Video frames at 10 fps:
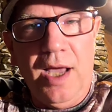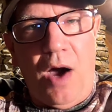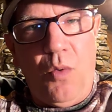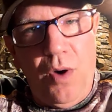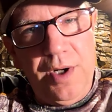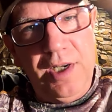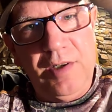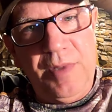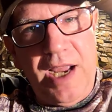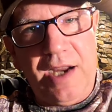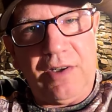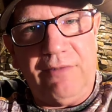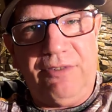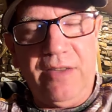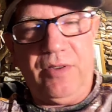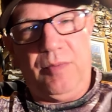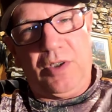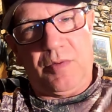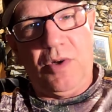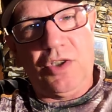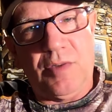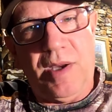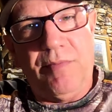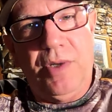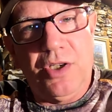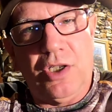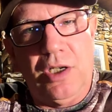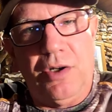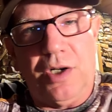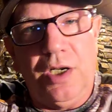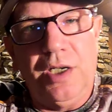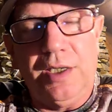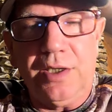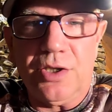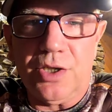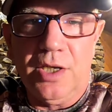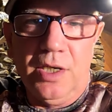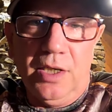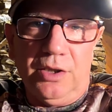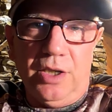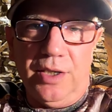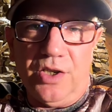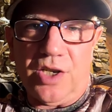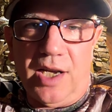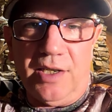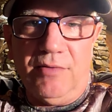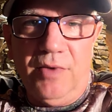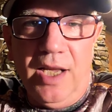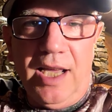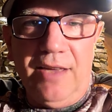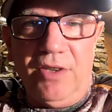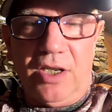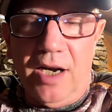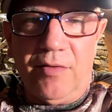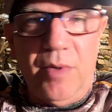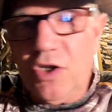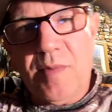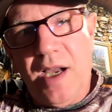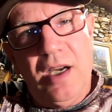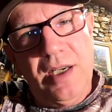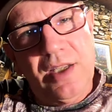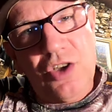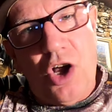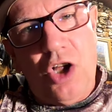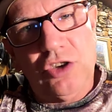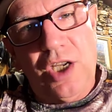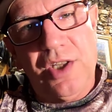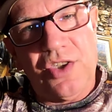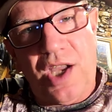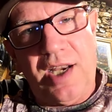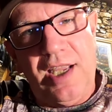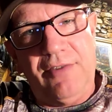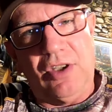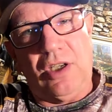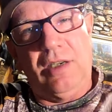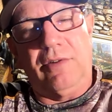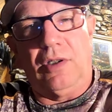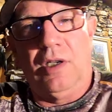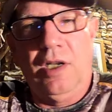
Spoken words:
I wanted it to be accurate at 50 because most of my muzzleloader hunting is done inside heavy cover. Most of my hunting is all done inside heavy cover.